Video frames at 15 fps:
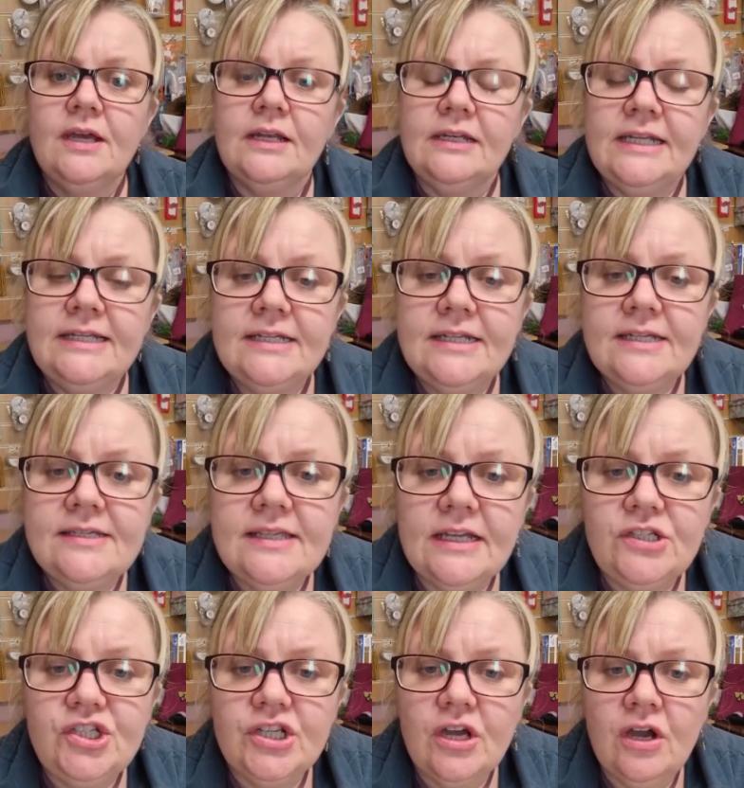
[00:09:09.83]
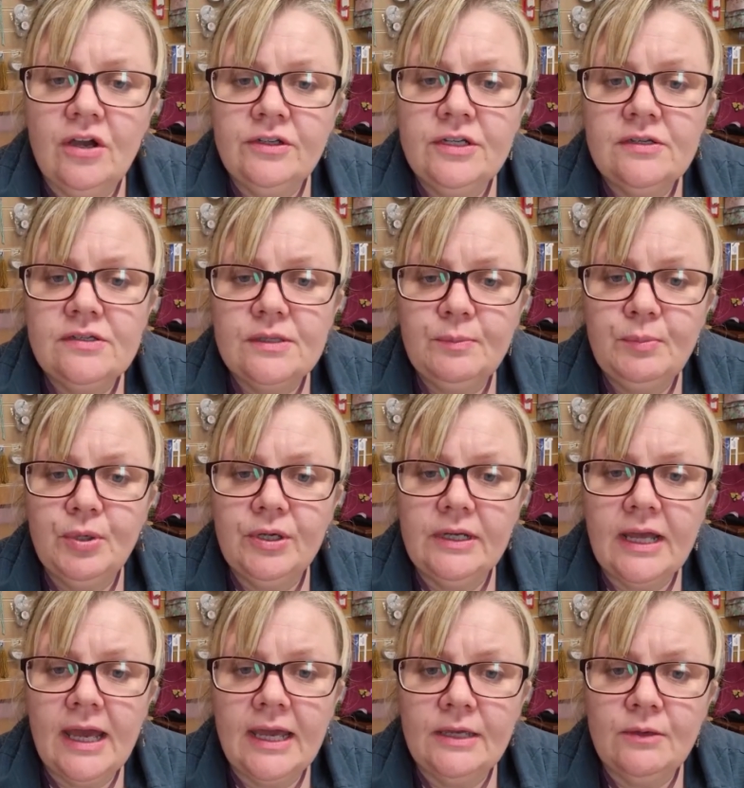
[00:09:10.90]
Lydia said she can't use the
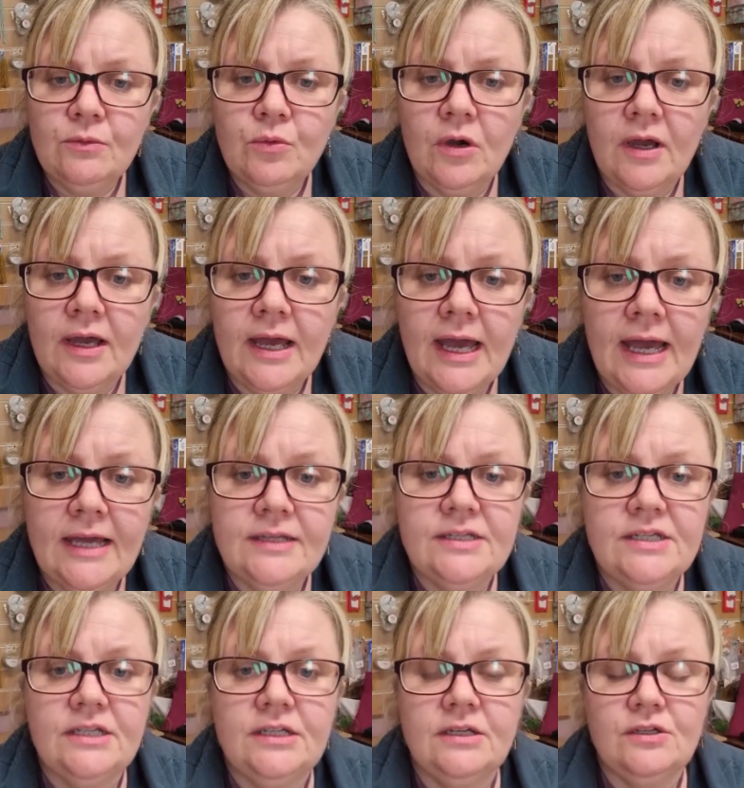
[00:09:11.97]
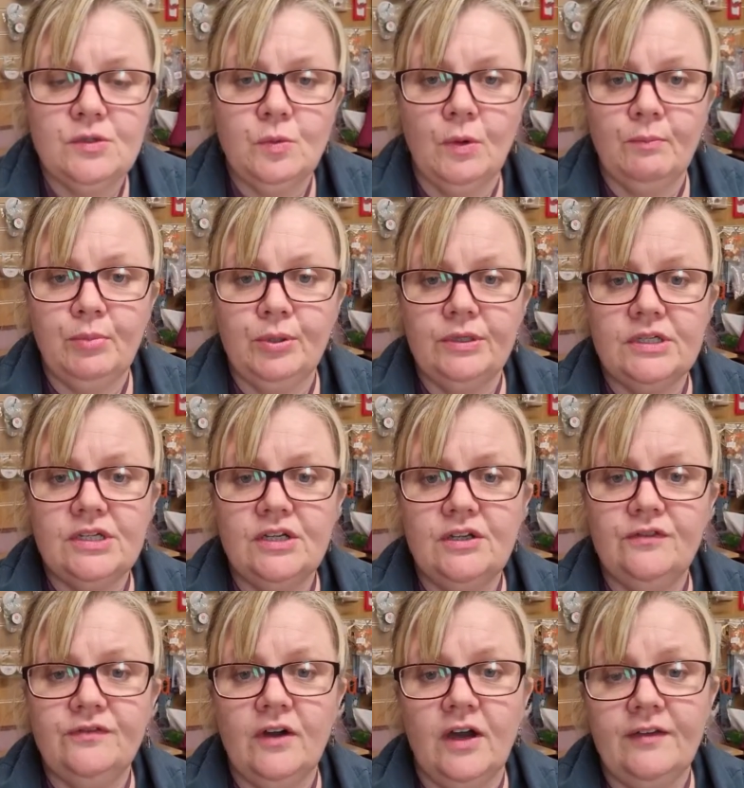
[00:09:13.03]
0.8 wire, had to use
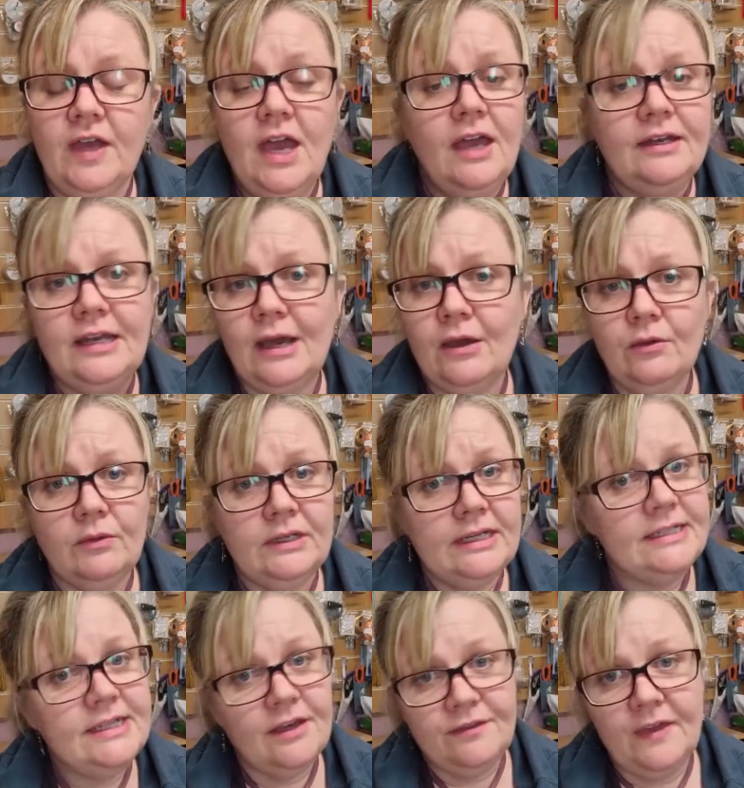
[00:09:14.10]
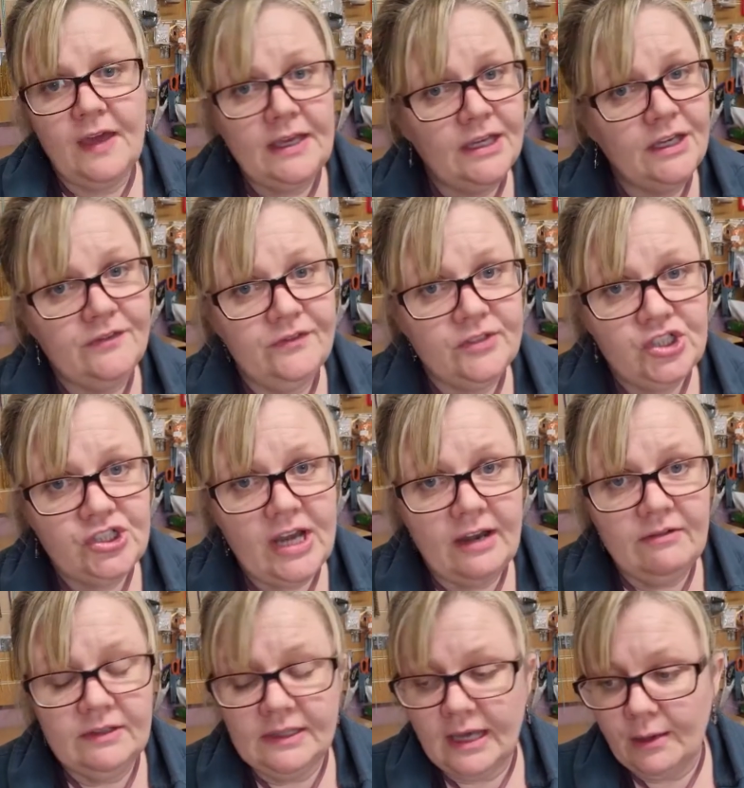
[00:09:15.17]
1.25. Now, Lydia, thank you for
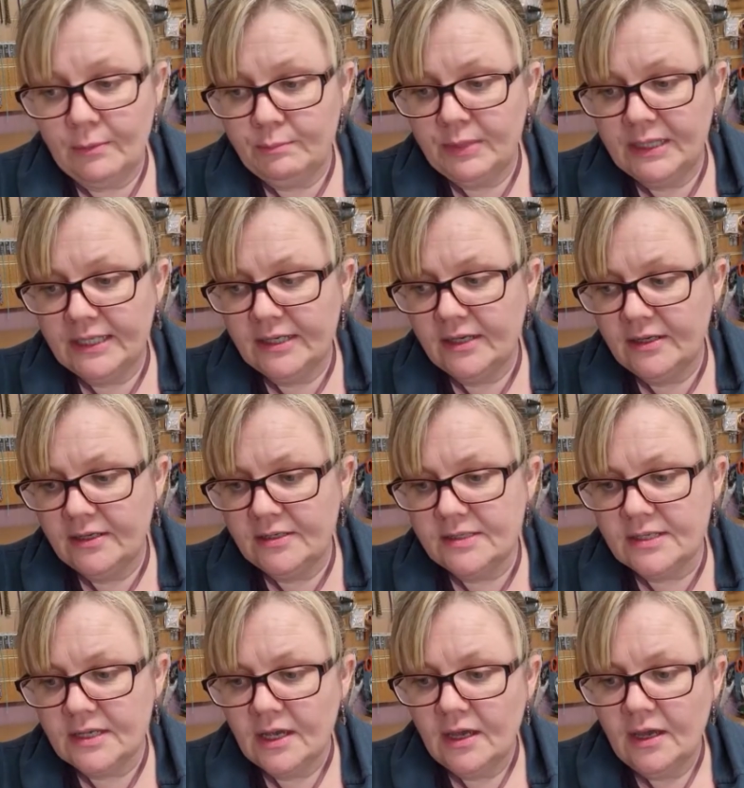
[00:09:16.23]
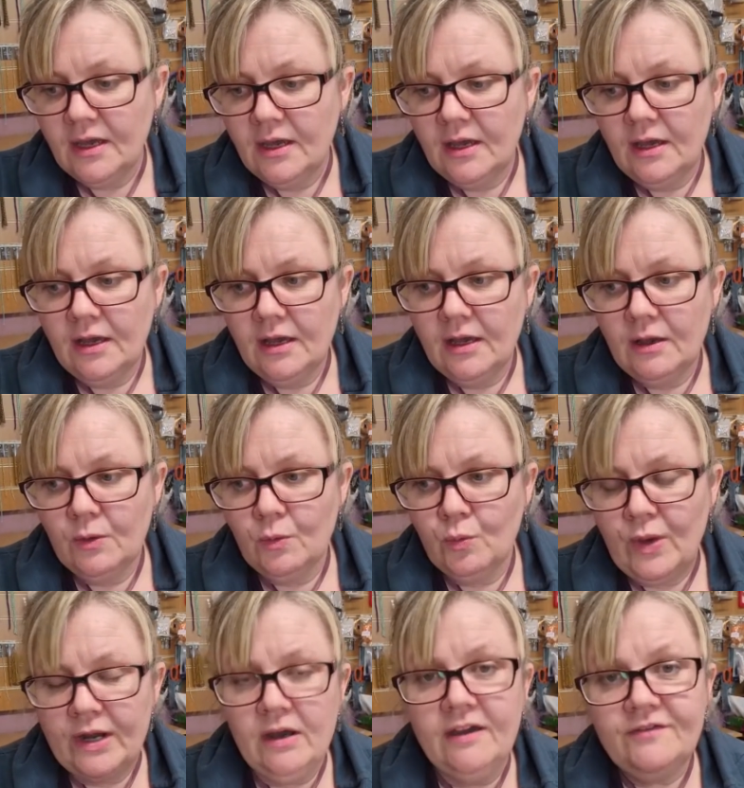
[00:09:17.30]
sharing that, because
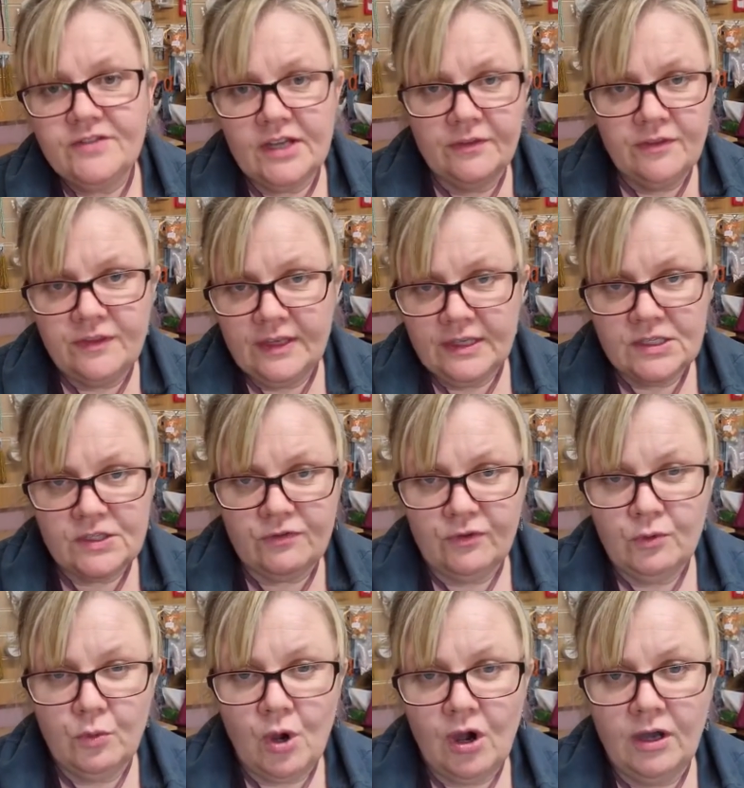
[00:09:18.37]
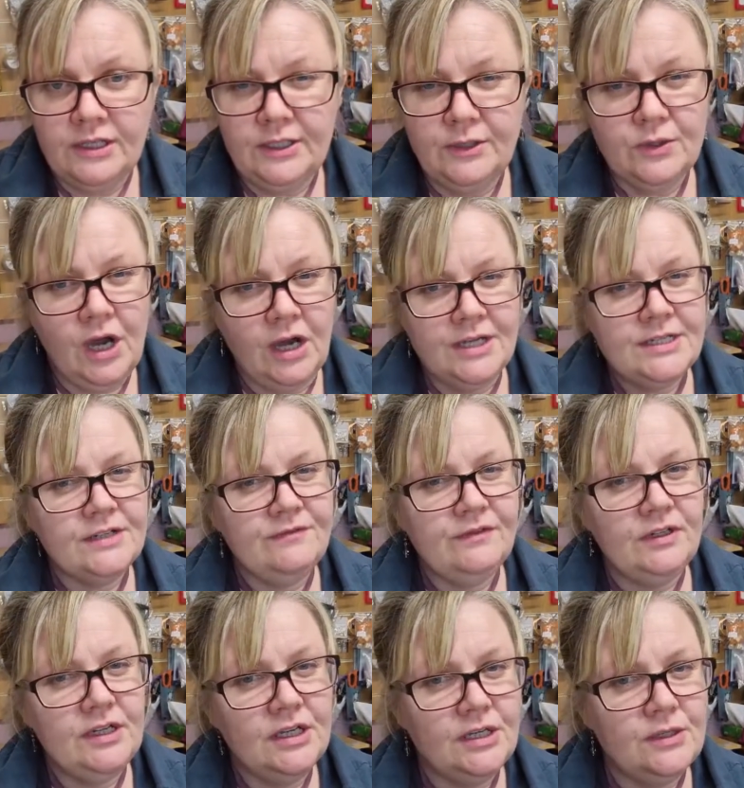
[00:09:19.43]
when I've done things for a while, you kind of
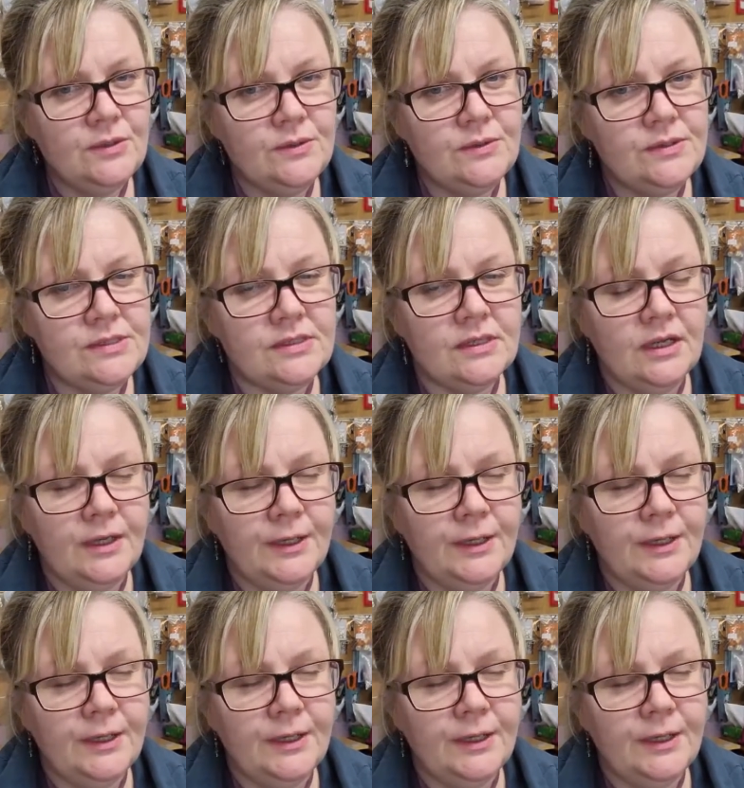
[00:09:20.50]
lose